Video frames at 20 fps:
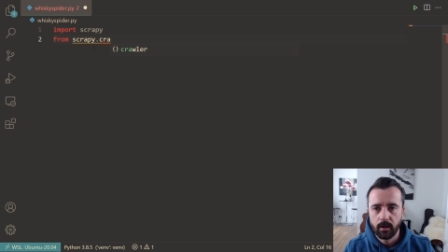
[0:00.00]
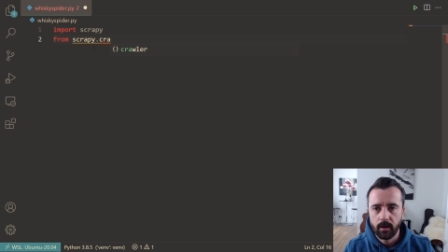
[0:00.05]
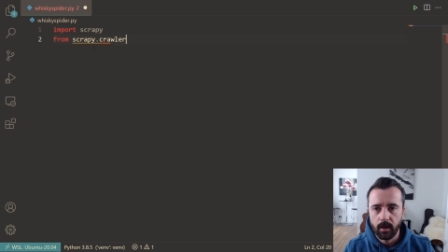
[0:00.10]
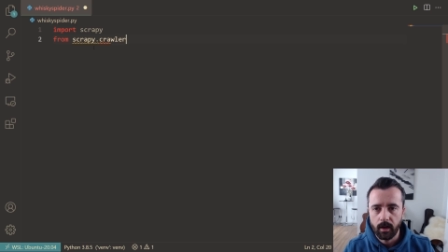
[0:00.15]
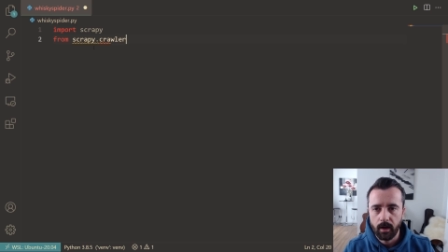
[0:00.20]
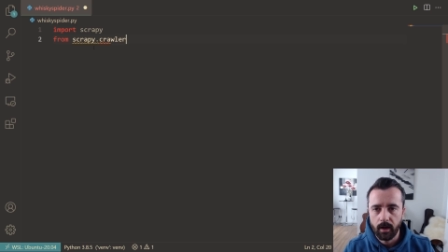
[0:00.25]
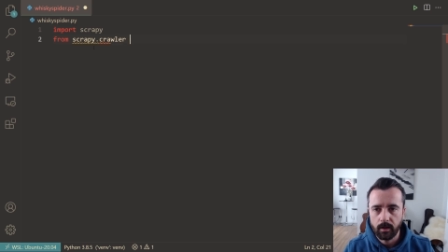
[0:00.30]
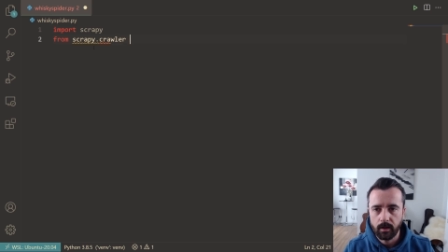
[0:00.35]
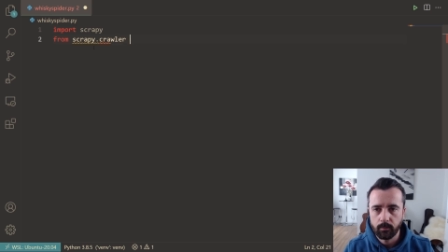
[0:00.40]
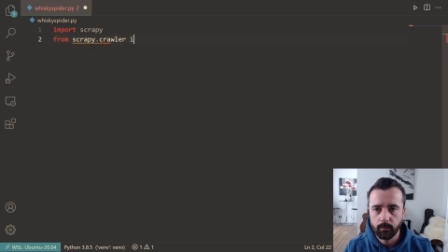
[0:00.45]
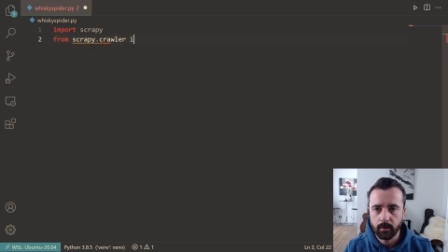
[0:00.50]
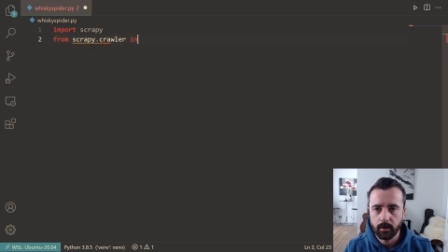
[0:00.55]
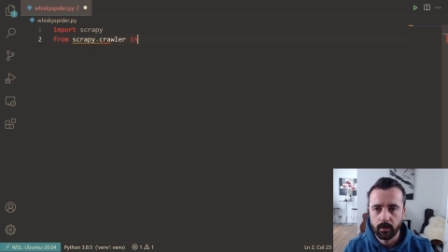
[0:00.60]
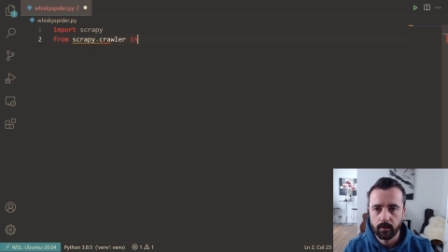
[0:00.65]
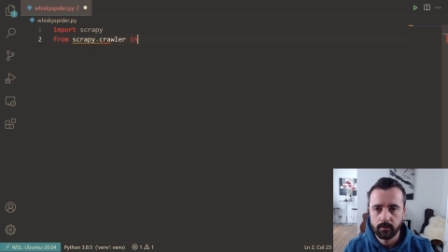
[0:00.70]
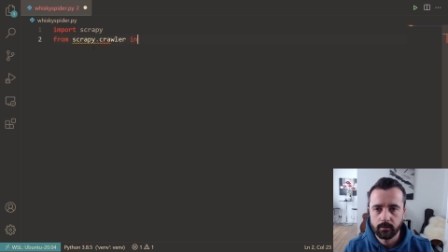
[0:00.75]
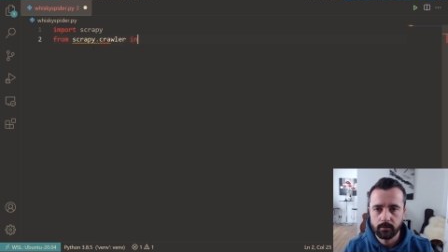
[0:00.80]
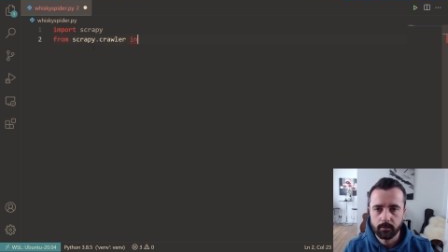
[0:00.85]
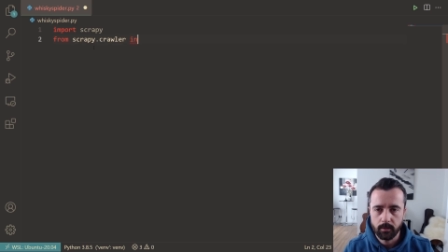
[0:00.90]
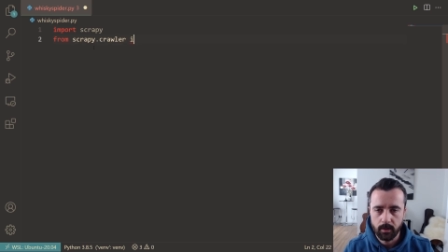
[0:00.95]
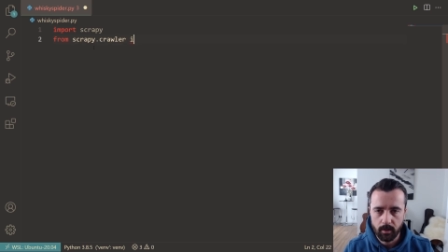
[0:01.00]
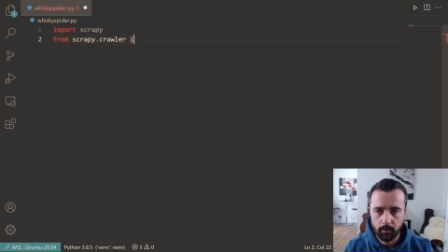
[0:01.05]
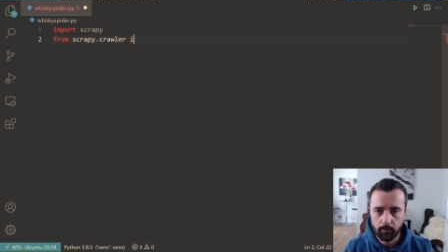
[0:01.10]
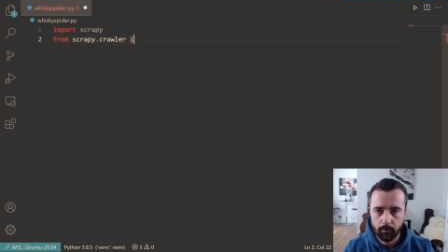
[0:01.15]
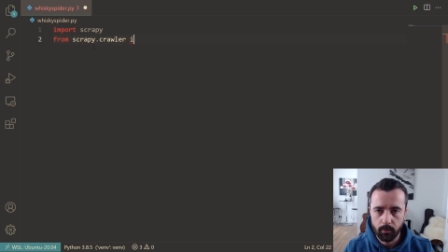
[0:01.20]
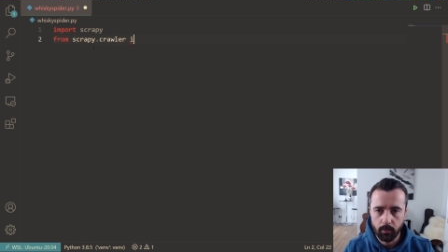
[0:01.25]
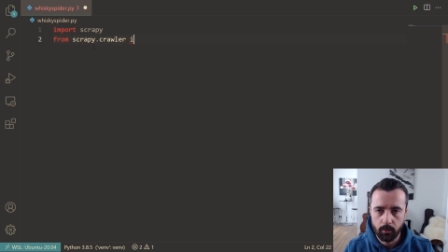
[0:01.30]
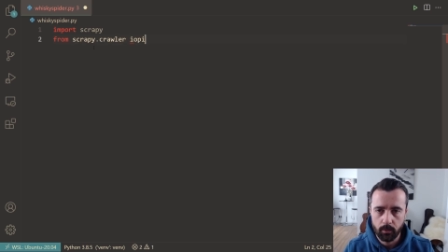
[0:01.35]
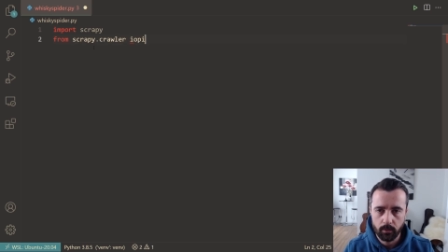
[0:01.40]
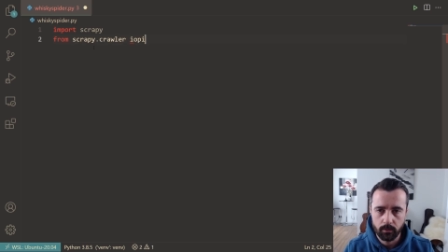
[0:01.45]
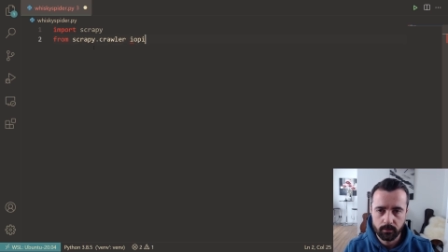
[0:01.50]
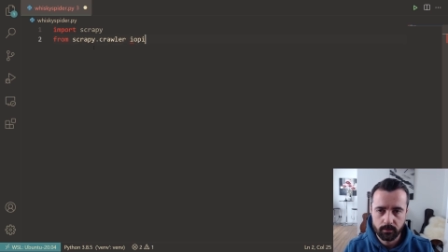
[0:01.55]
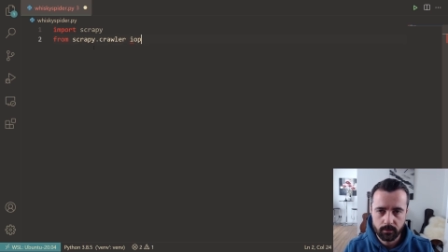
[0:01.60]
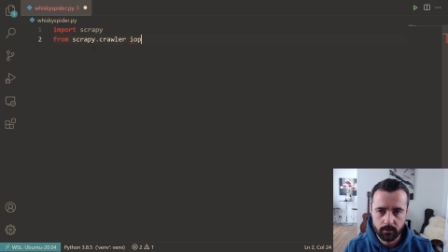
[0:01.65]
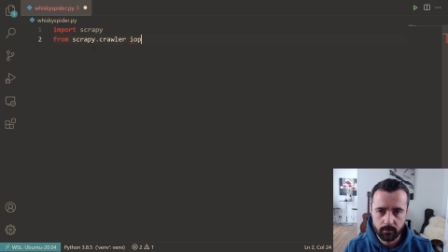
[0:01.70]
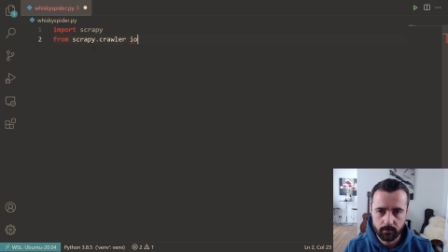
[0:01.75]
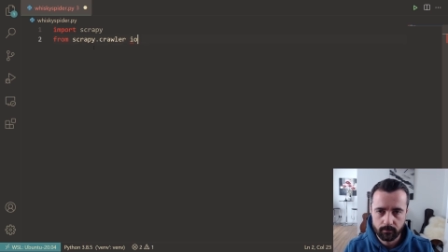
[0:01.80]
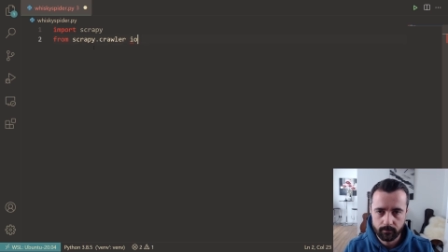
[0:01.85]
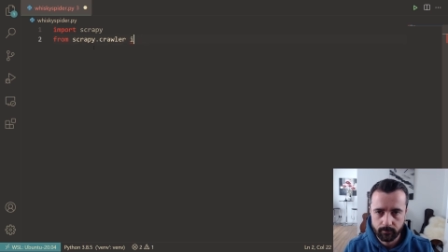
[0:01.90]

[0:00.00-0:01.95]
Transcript: and we're going to import